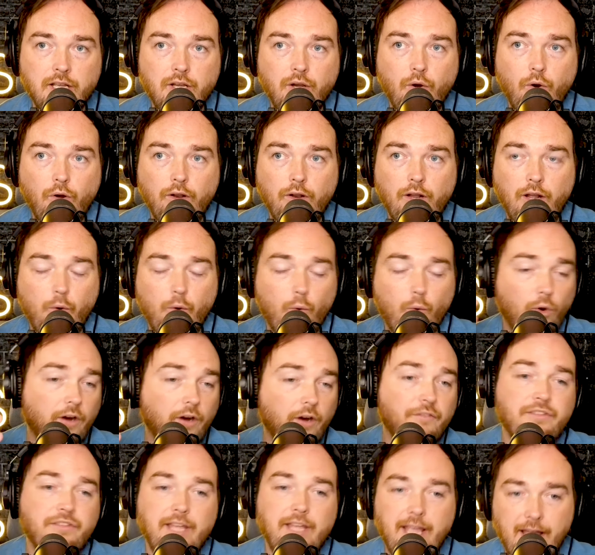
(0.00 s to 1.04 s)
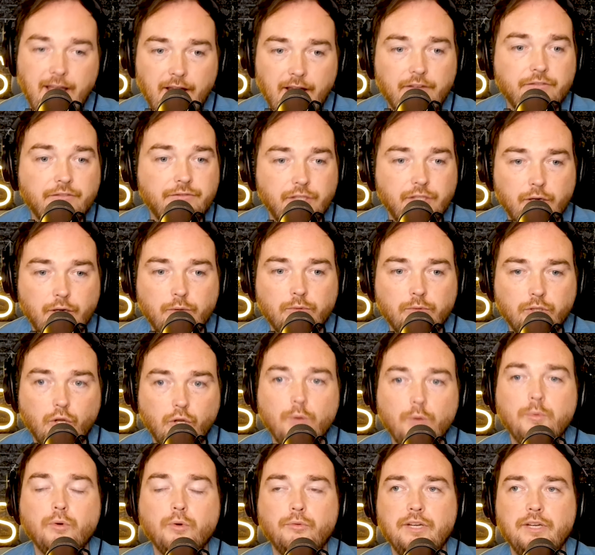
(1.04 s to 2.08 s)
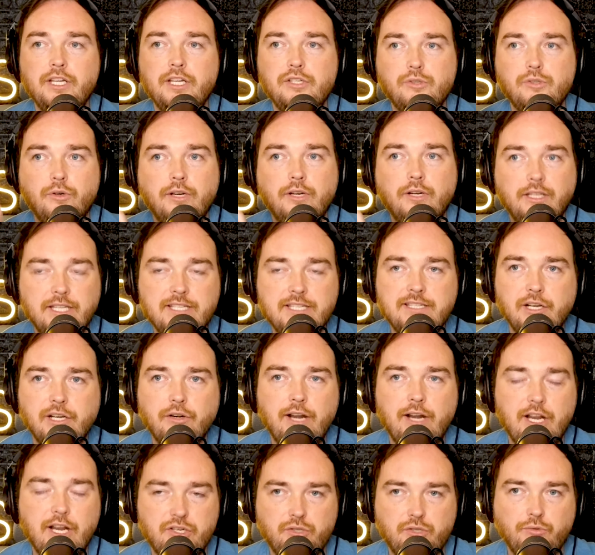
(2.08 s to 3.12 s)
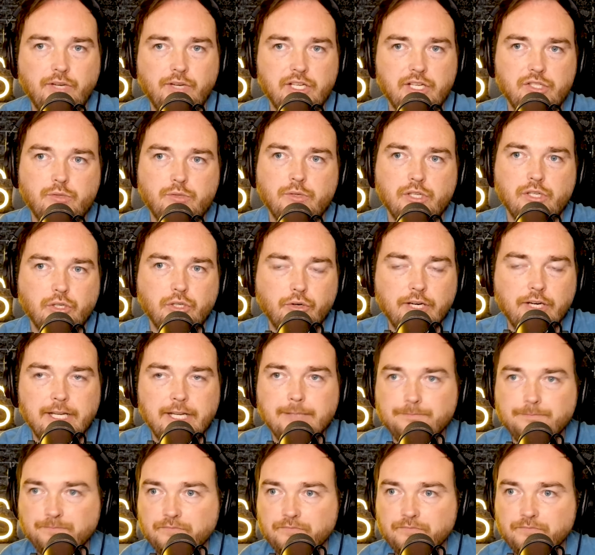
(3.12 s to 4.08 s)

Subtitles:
or if they have, global reach or at least international reach to a degree,